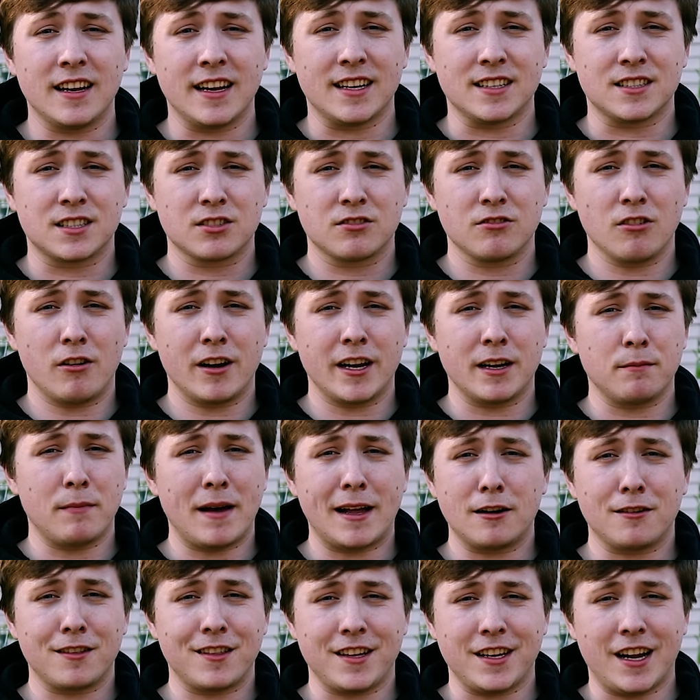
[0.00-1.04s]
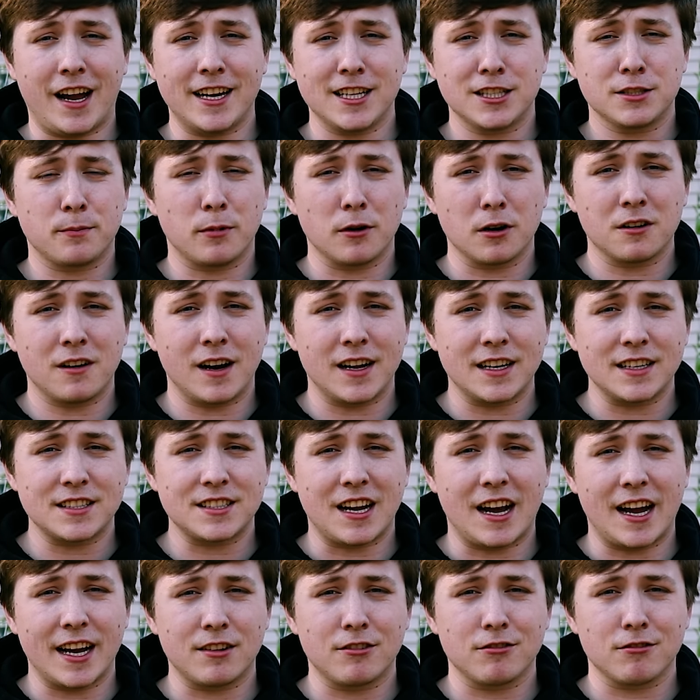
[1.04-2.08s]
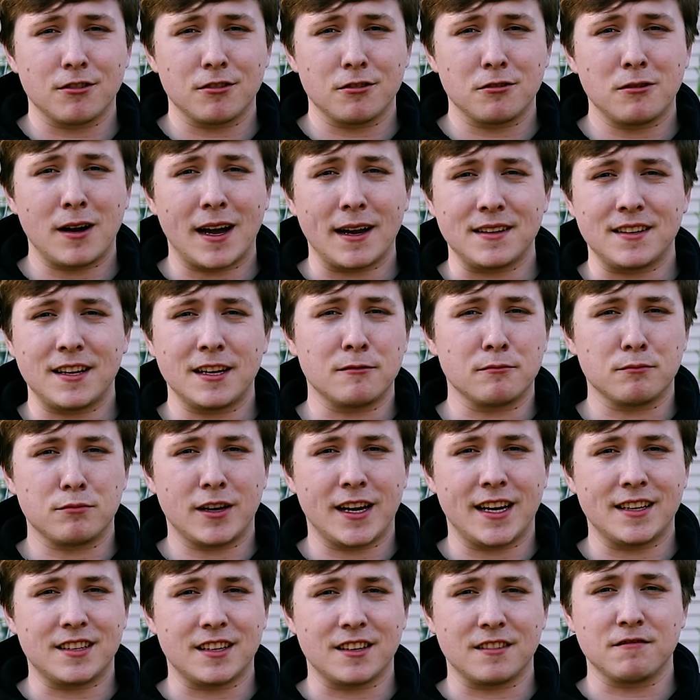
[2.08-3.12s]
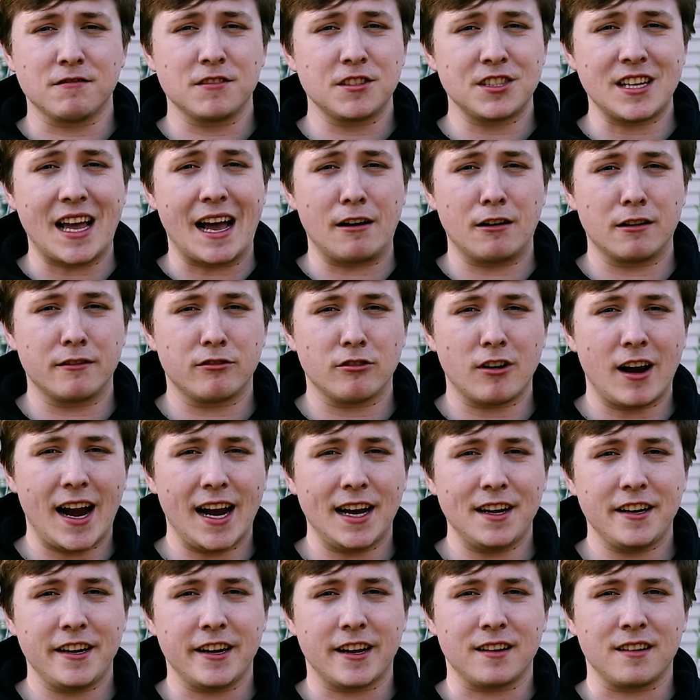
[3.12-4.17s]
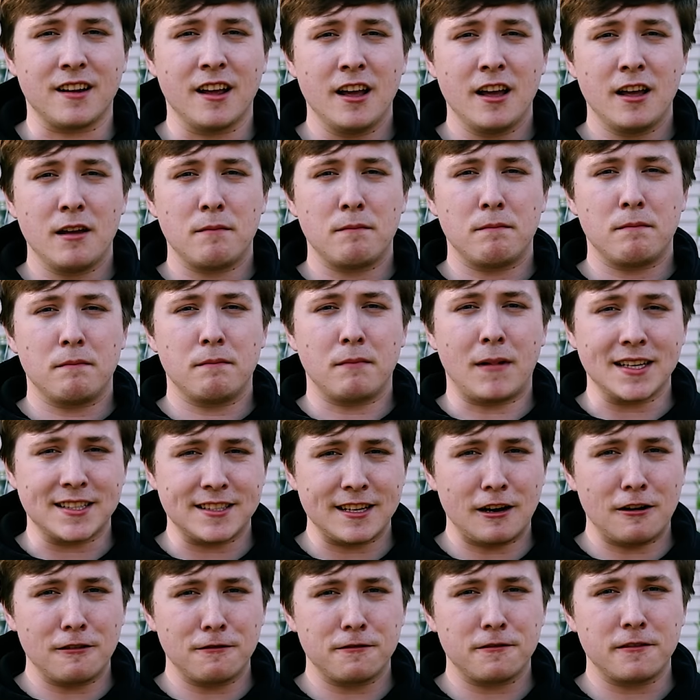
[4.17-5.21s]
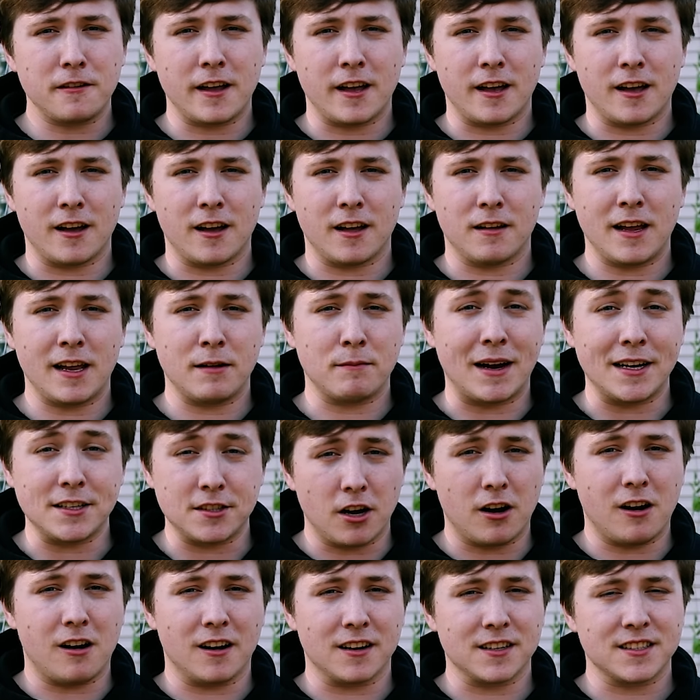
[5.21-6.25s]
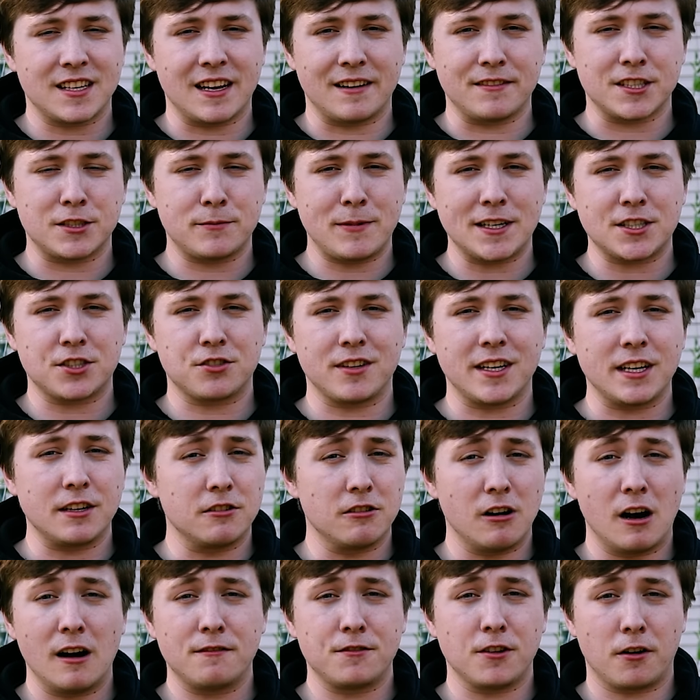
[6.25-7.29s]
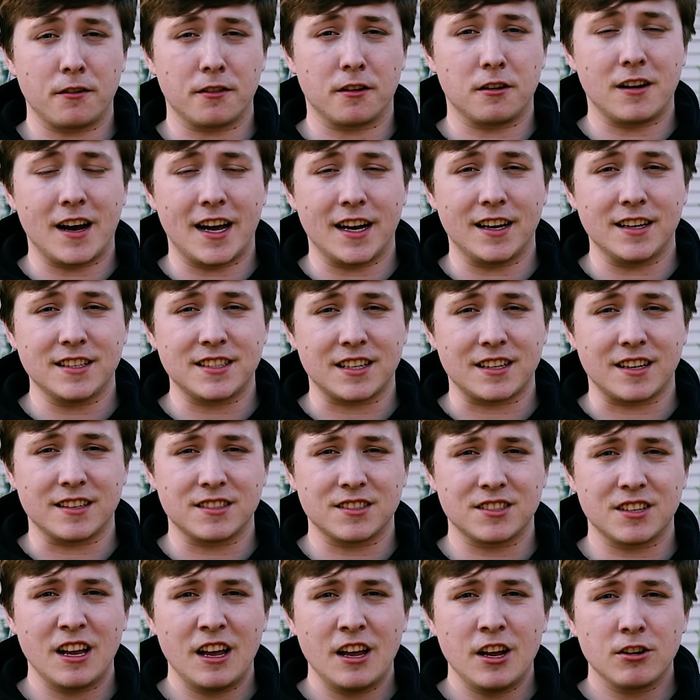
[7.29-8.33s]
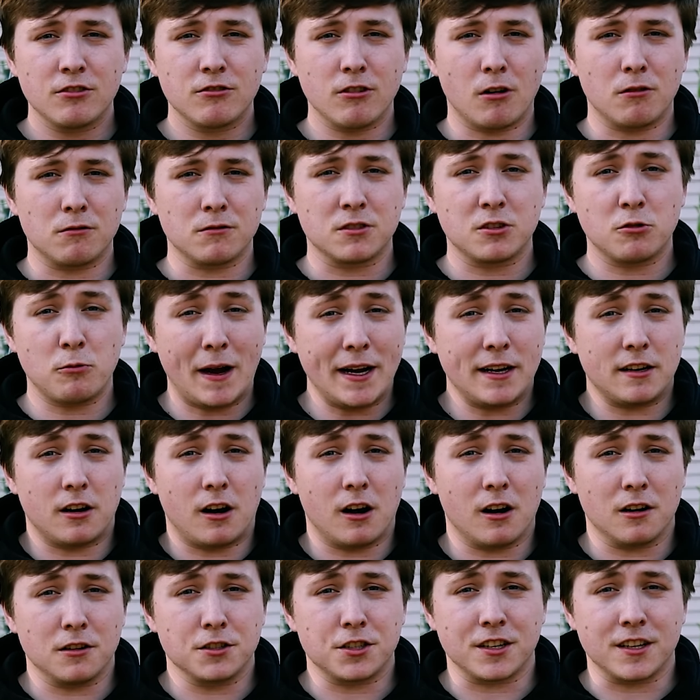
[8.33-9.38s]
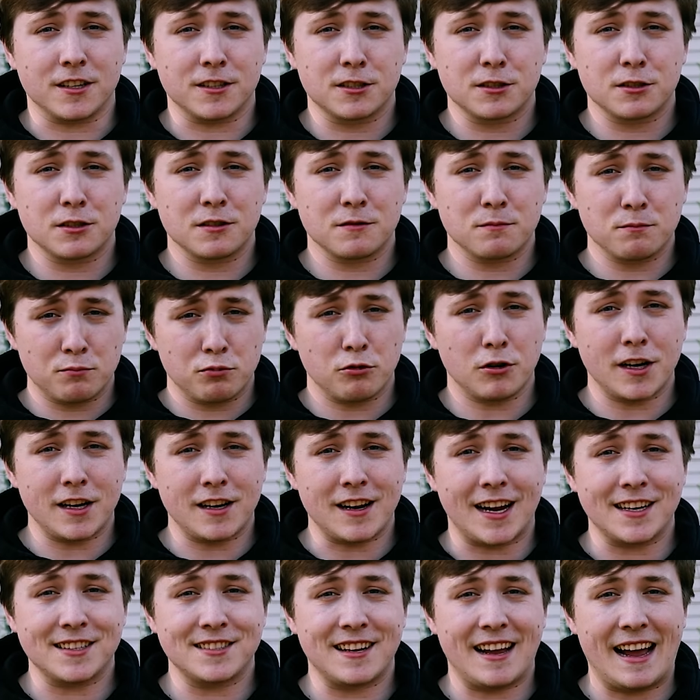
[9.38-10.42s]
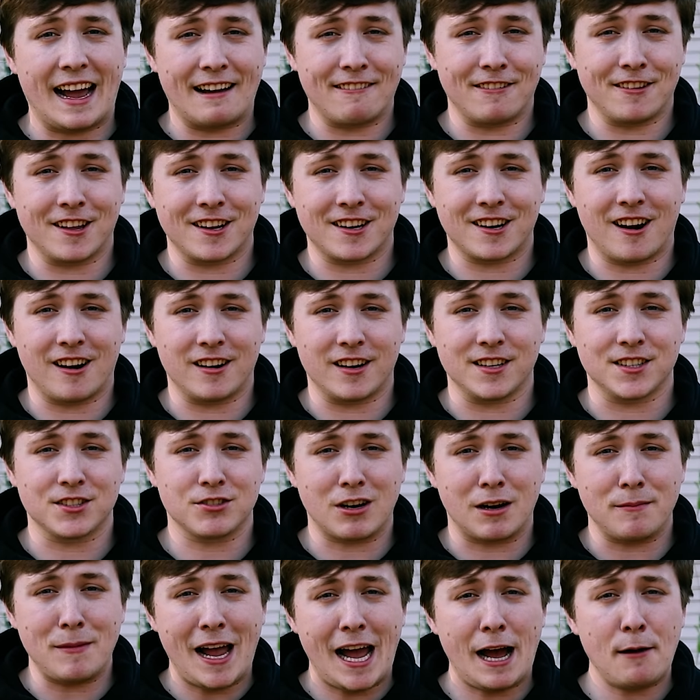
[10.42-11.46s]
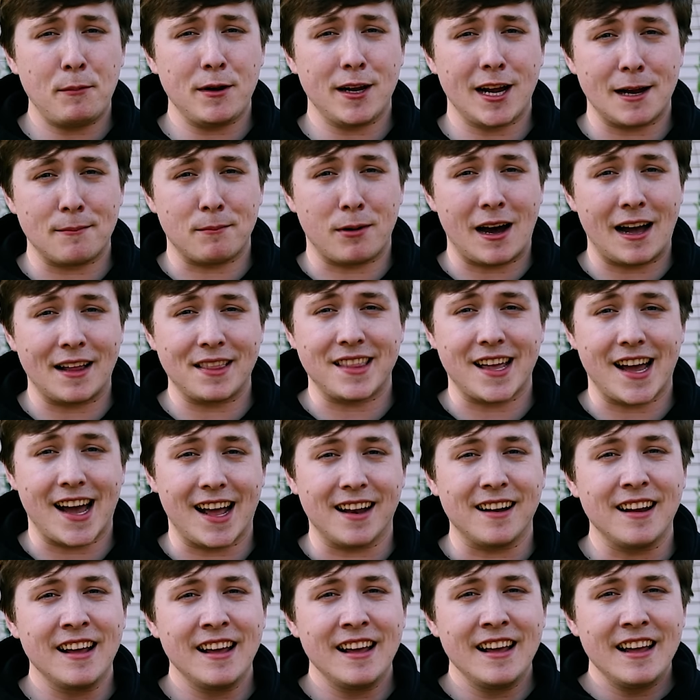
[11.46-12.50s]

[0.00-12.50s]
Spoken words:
It's growing better than the iceberg lettuce I grew. I didn't plant a salad variety, and myself and my dogs have especially loved all the lettuce, and it's grown quite large, and it's pretty nice to have in the garden. So I'm happy I bought that.